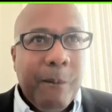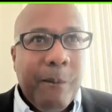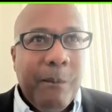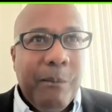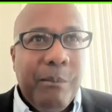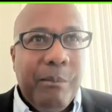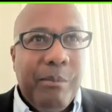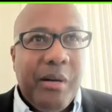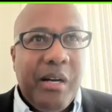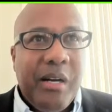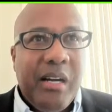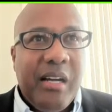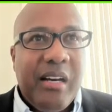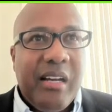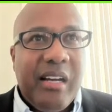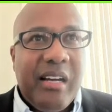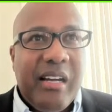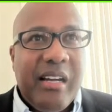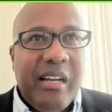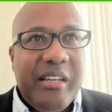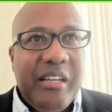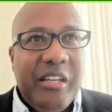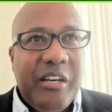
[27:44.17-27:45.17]
but
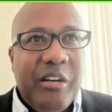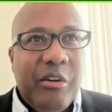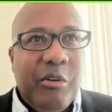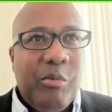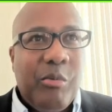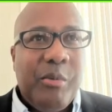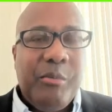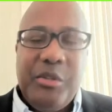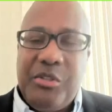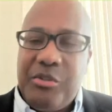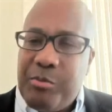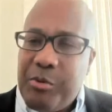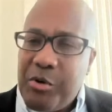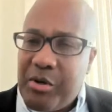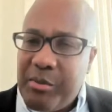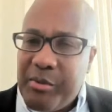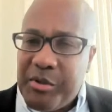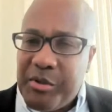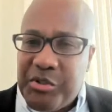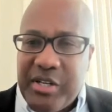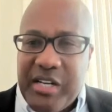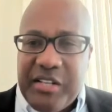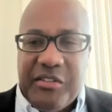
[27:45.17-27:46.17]
when we spoke
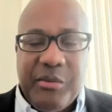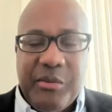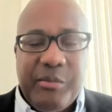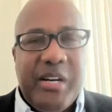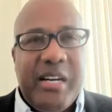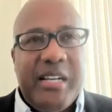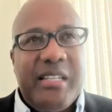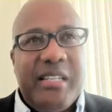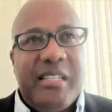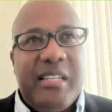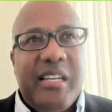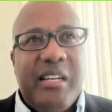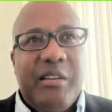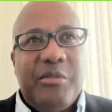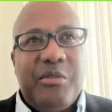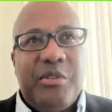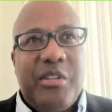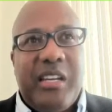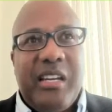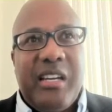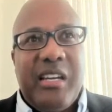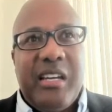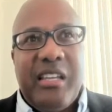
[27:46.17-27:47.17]
about transfer pricing, I was
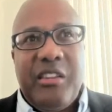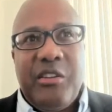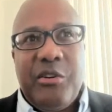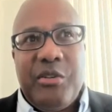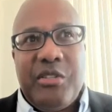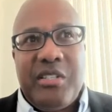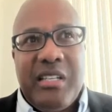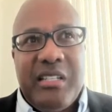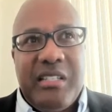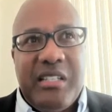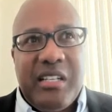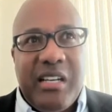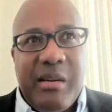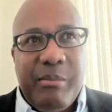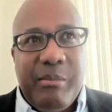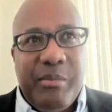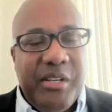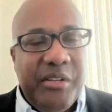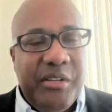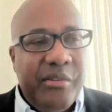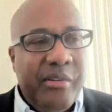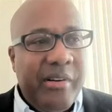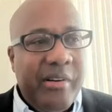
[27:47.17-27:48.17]
looking at those
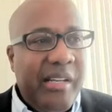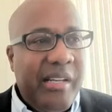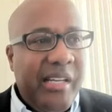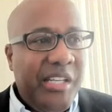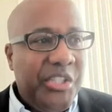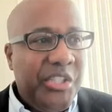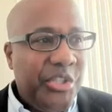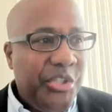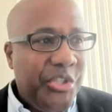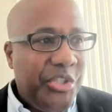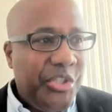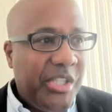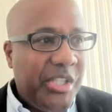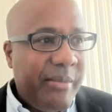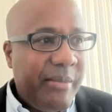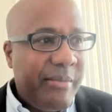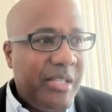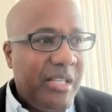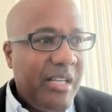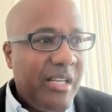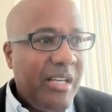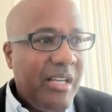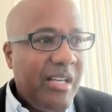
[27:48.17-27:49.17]
intercompany
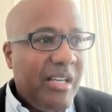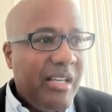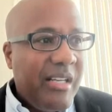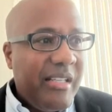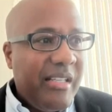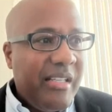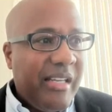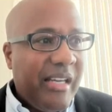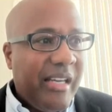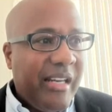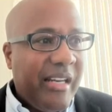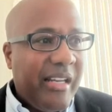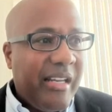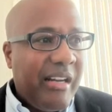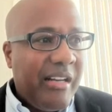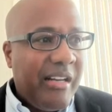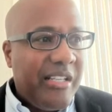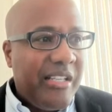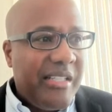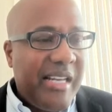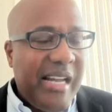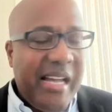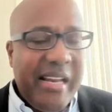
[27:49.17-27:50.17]
relationships,
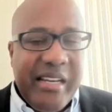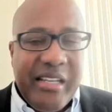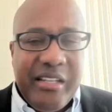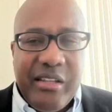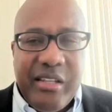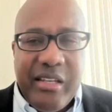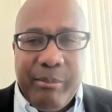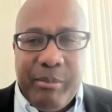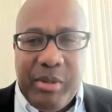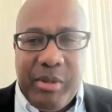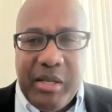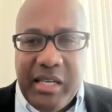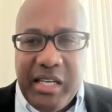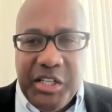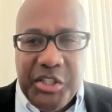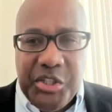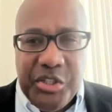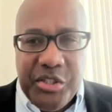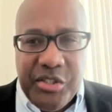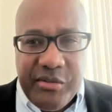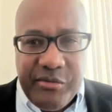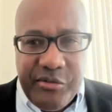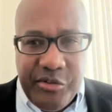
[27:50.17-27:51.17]
understanding the
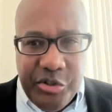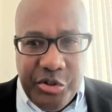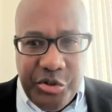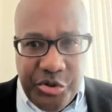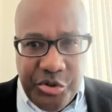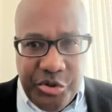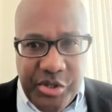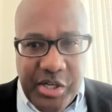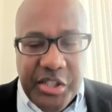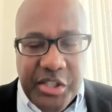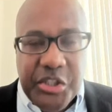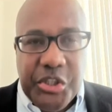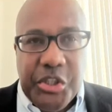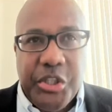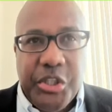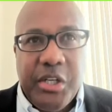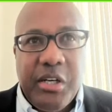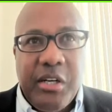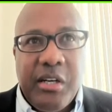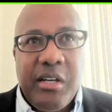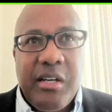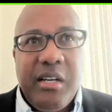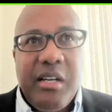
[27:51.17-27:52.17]
implications of your
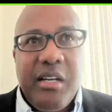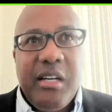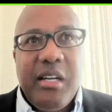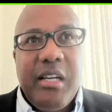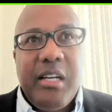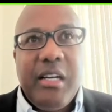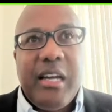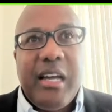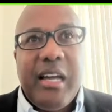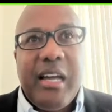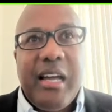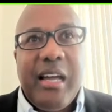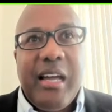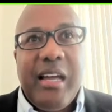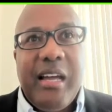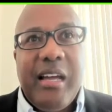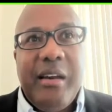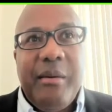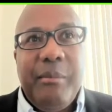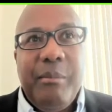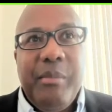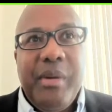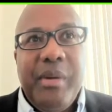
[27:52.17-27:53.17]
structure,
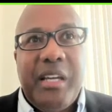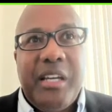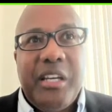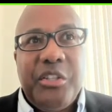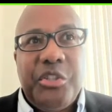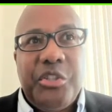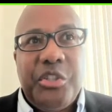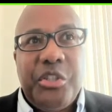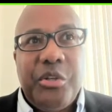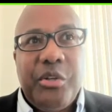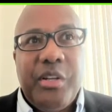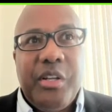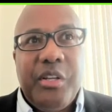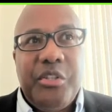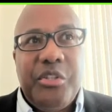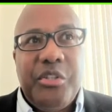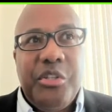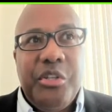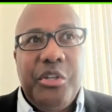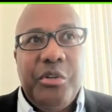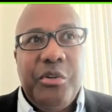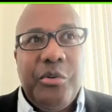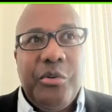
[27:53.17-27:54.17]
and making sure
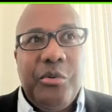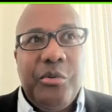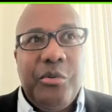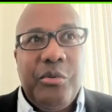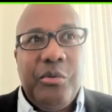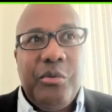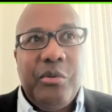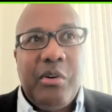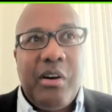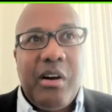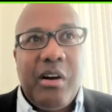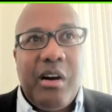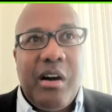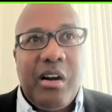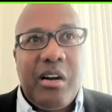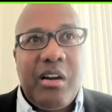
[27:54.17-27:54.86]
that you